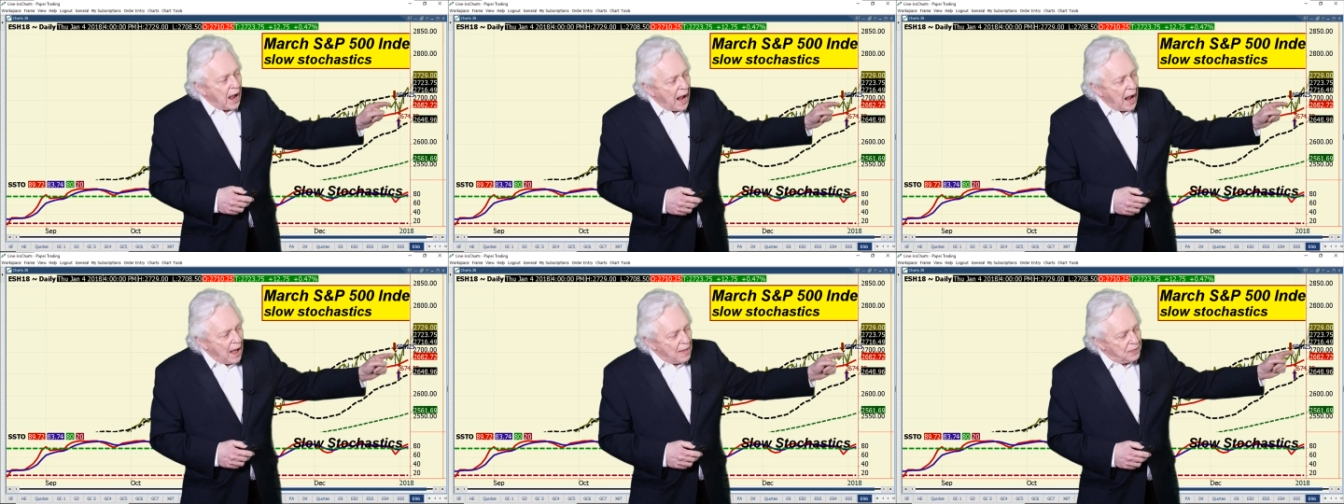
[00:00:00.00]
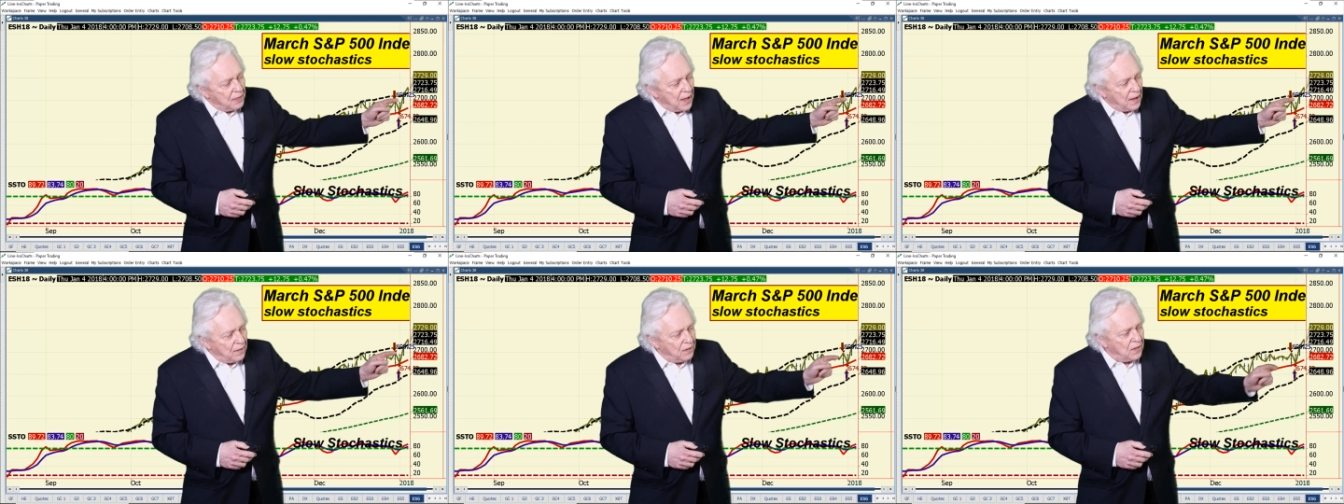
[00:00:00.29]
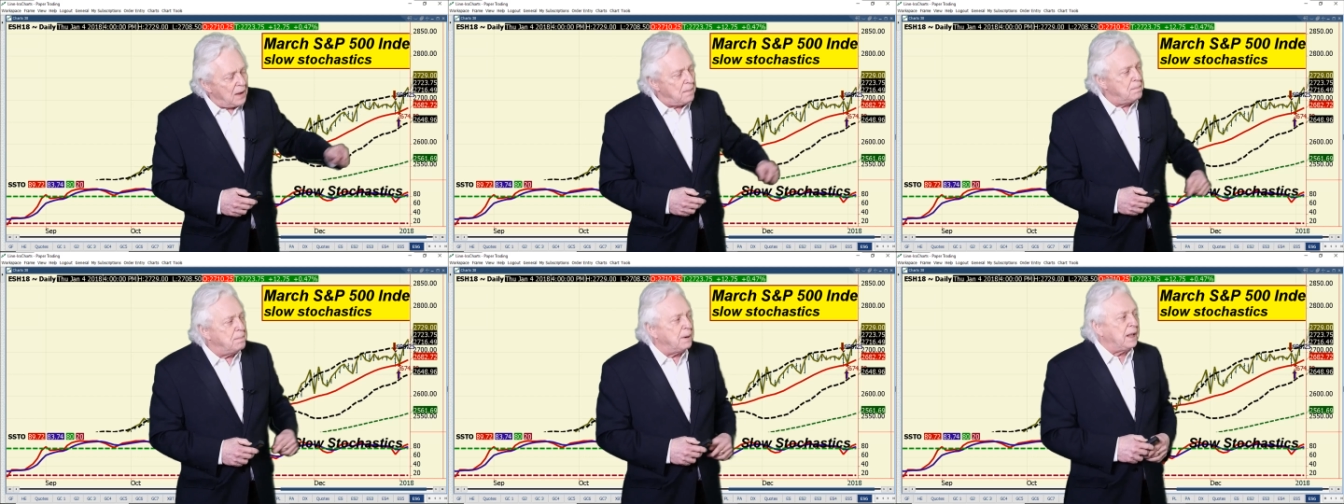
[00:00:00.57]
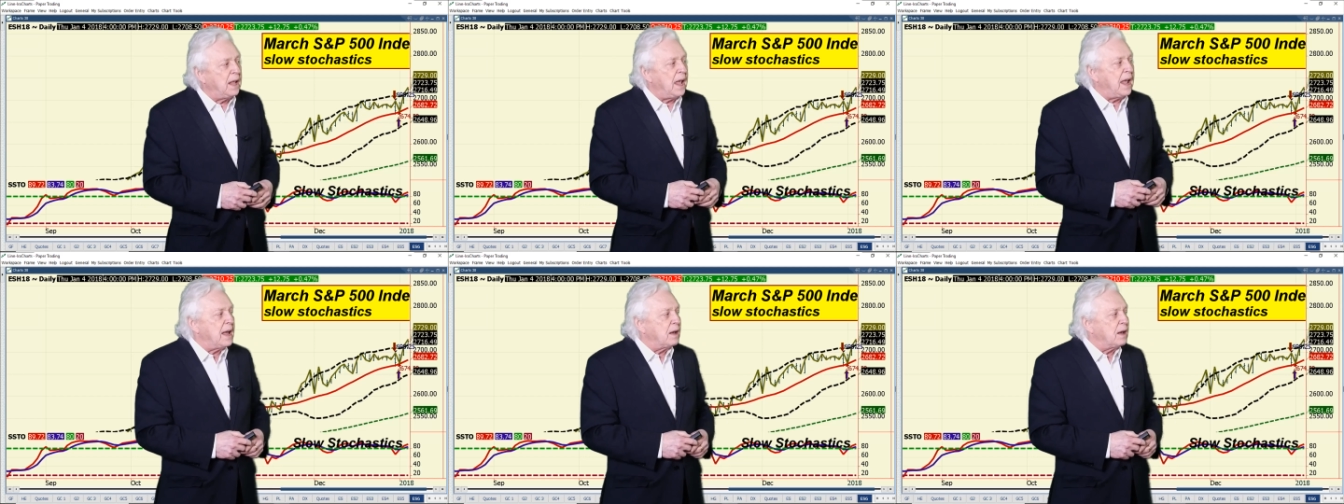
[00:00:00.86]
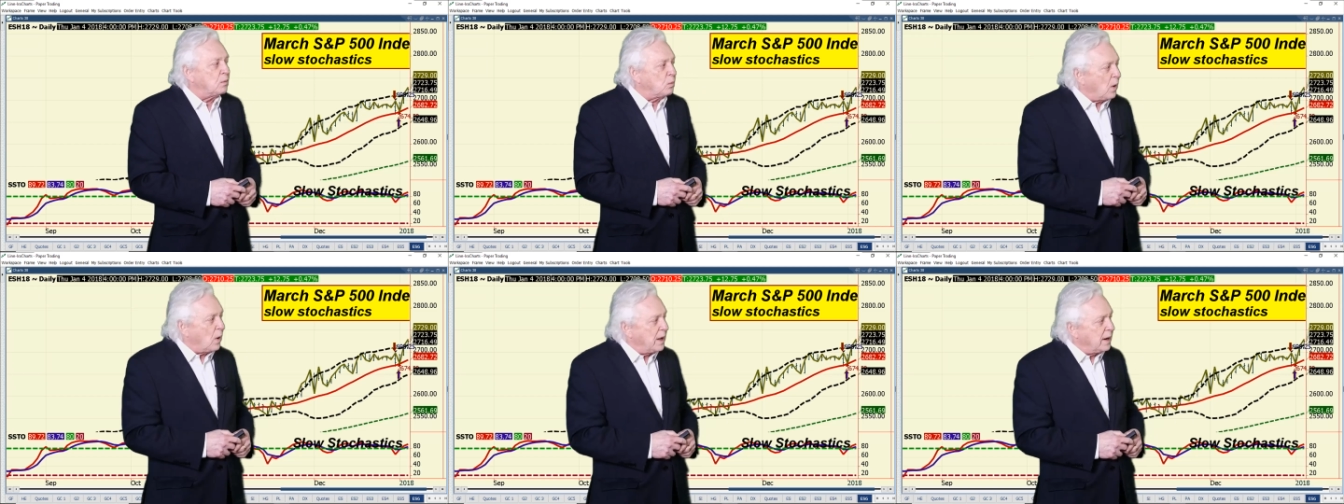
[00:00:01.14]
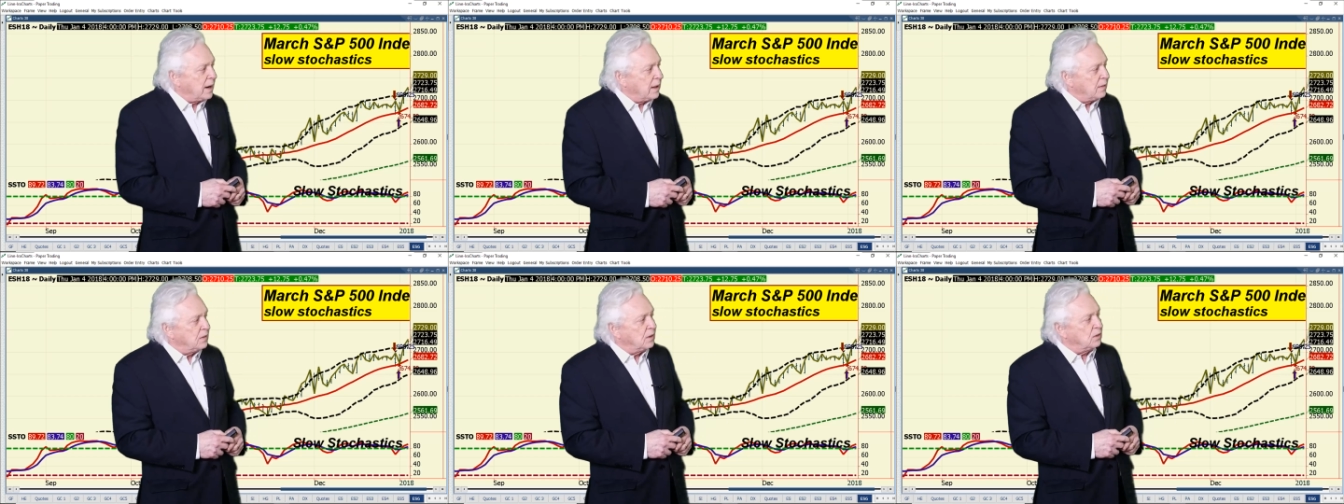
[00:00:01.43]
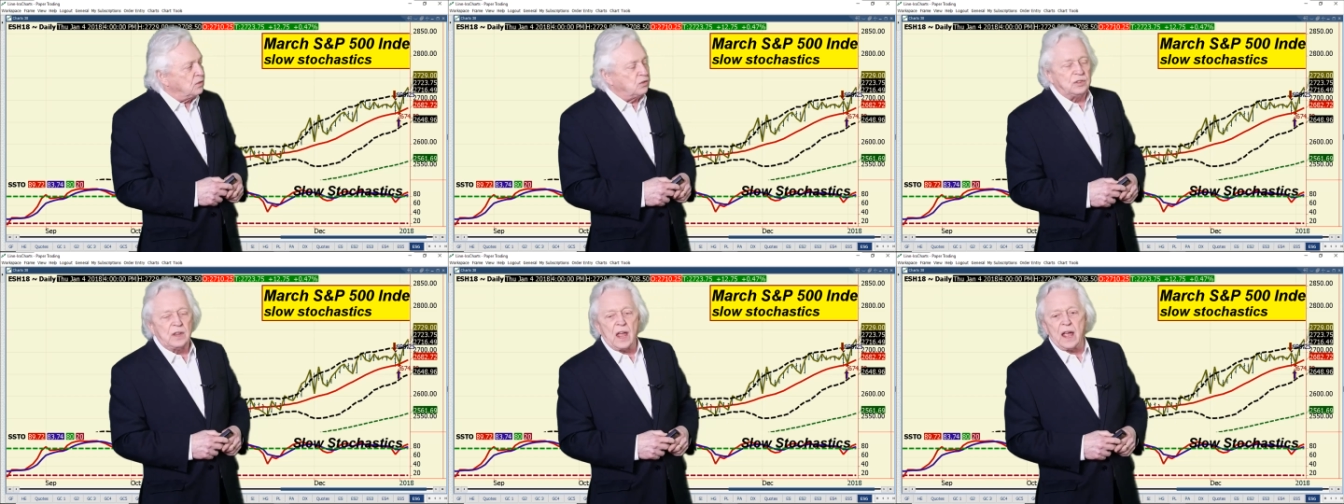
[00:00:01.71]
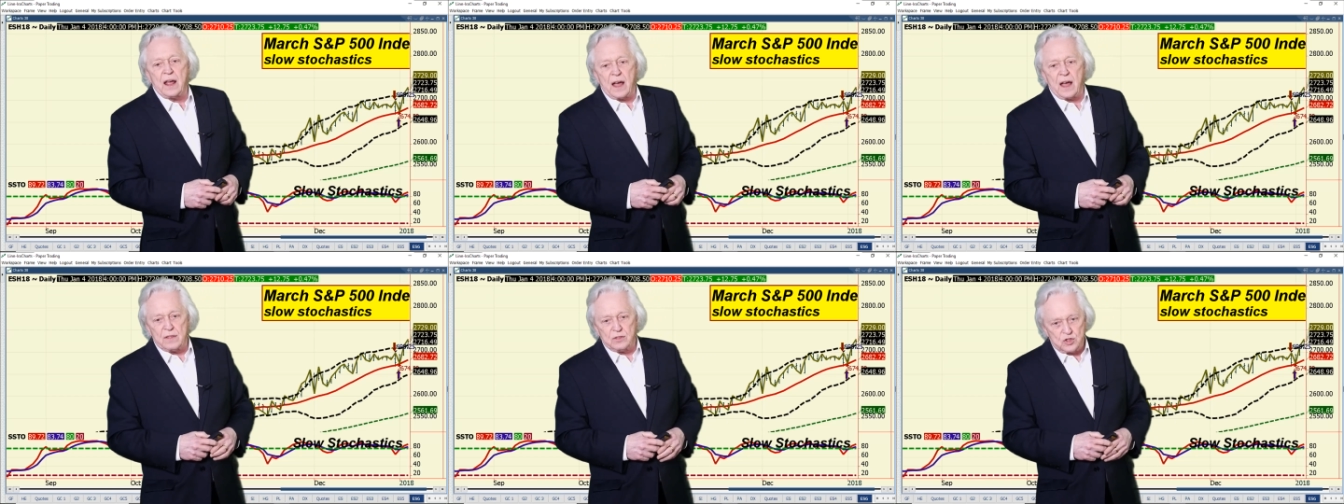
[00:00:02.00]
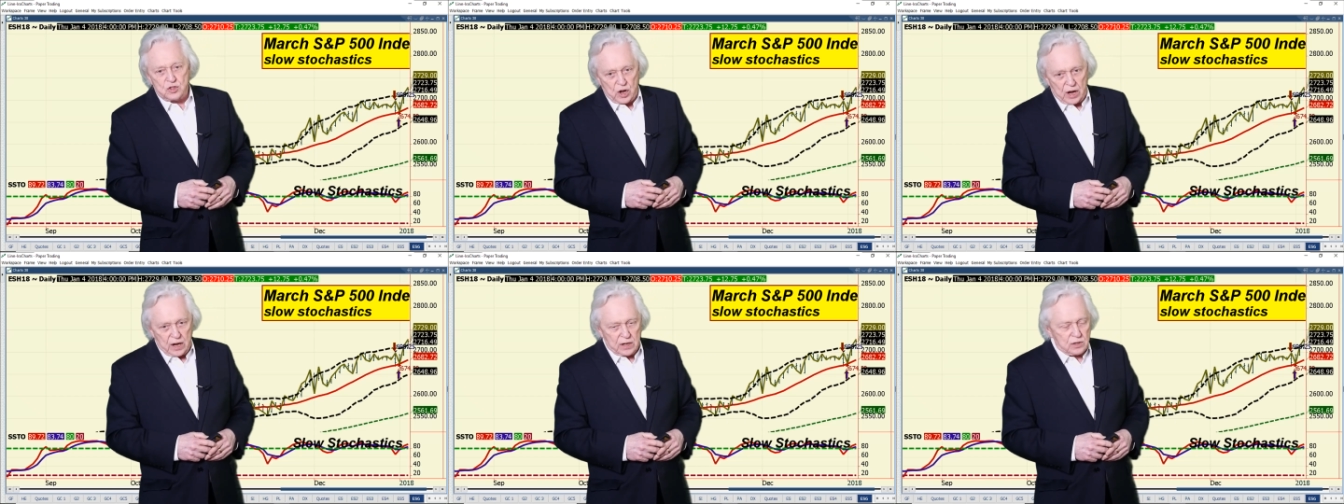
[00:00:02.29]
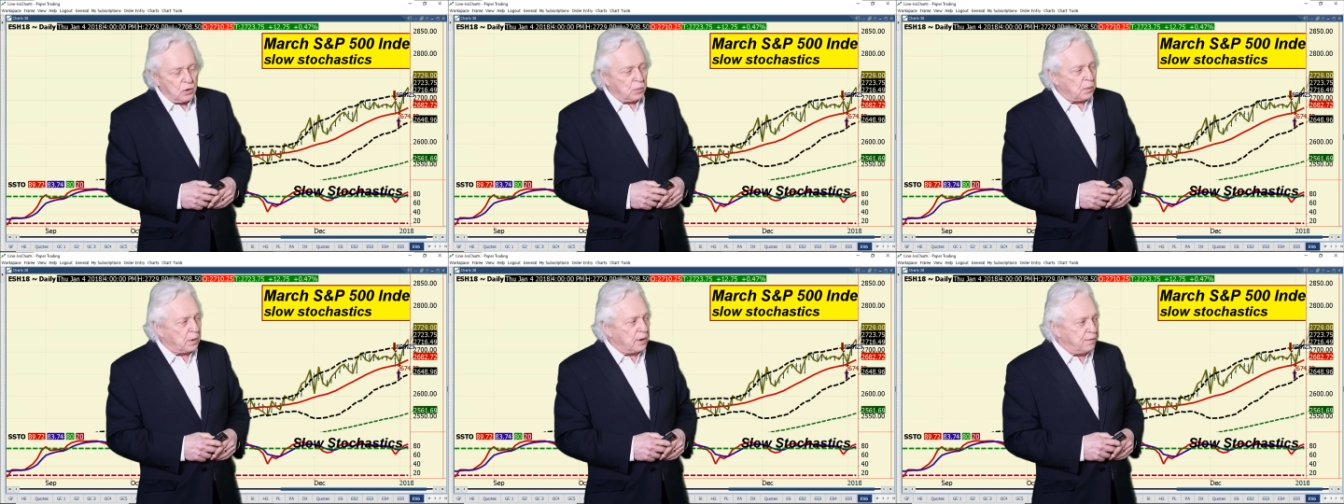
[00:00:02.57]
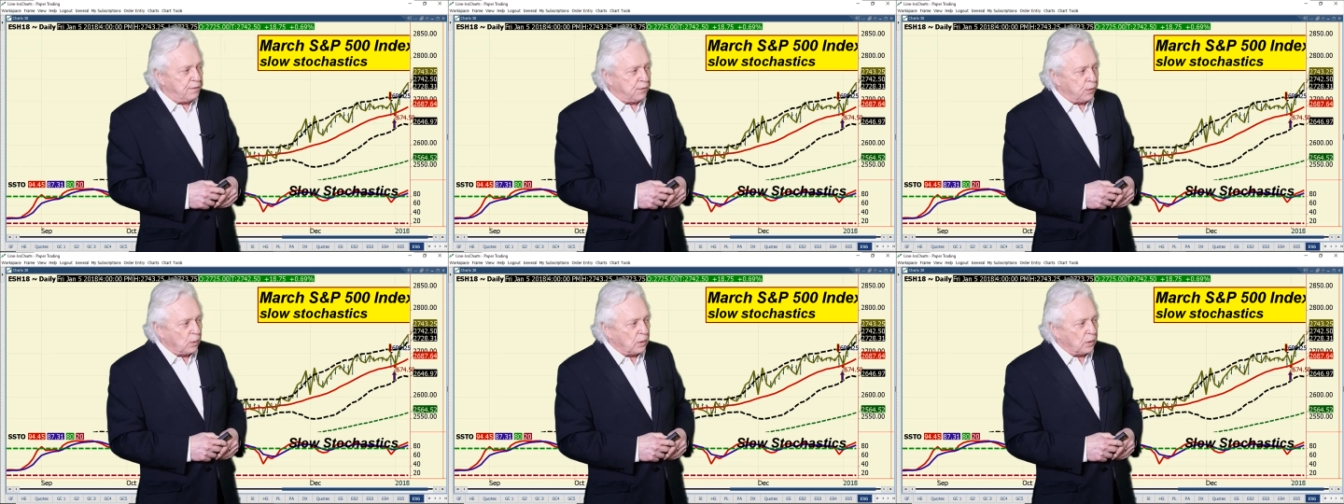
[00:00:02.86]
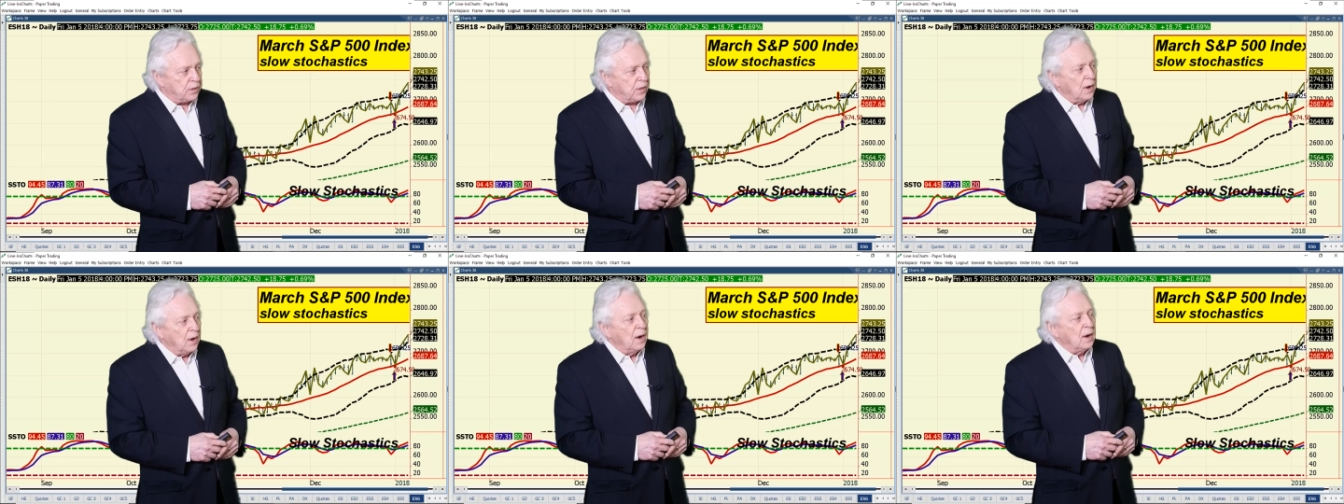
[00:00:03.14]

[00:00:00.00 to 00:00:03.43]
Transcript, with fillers: And then they began right on this day, on January 4th,